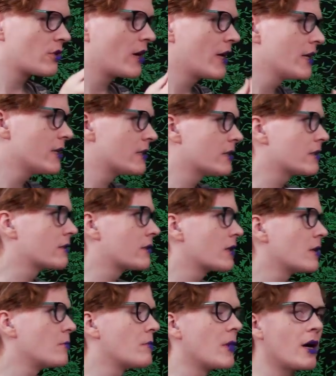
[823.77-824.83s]
Trying to
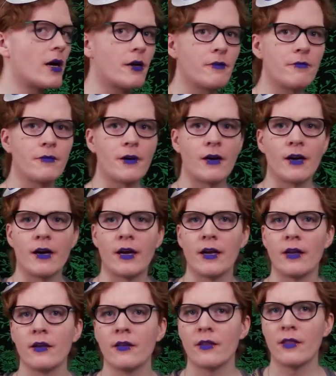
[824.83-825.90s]

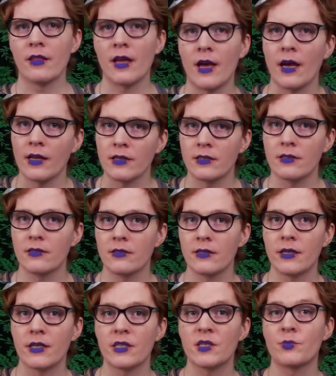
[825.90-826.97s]
commodify that
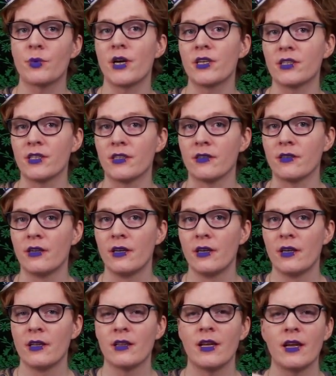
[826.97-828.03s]
expression,
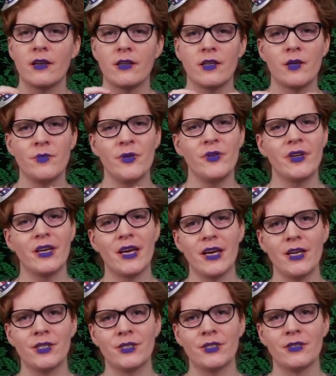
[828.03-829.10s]
that
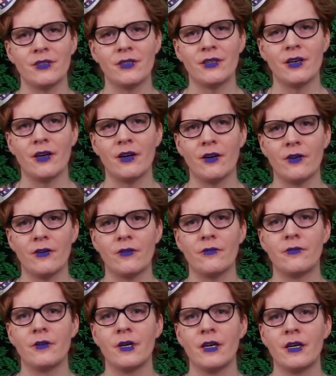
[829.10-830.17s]
communication
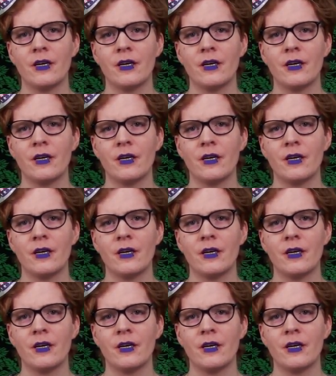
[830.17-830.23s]
of